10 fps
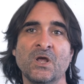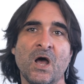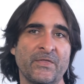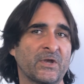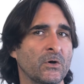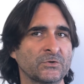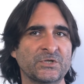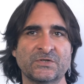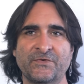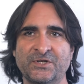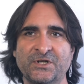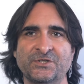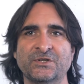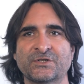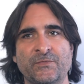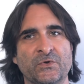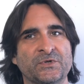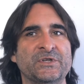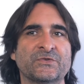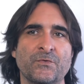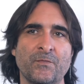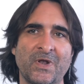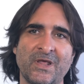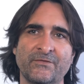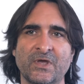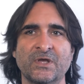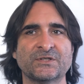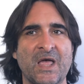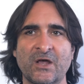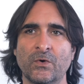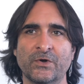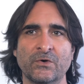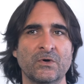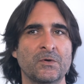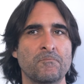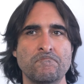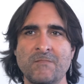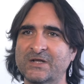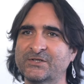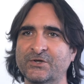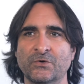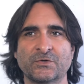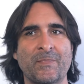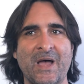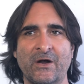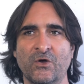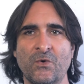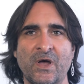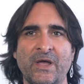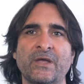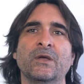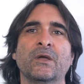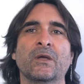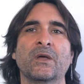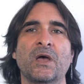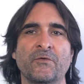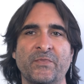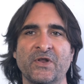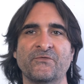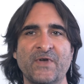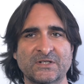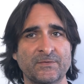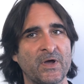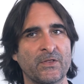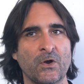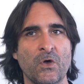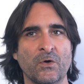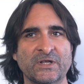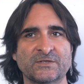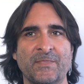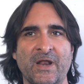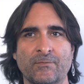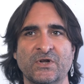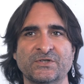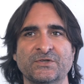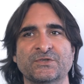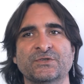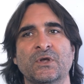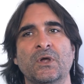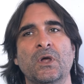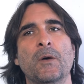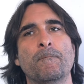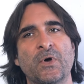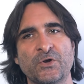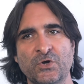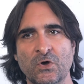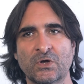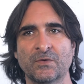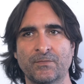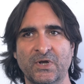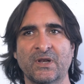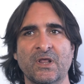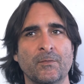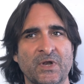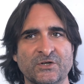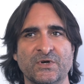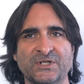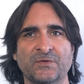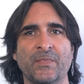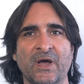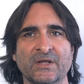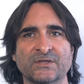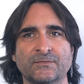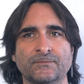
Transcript: And the cultures of indigenous communities from Bolivia to Ecuador, Mexico to Paraguay have been affected by the long Hispanic presence, but not completely obliterated by it.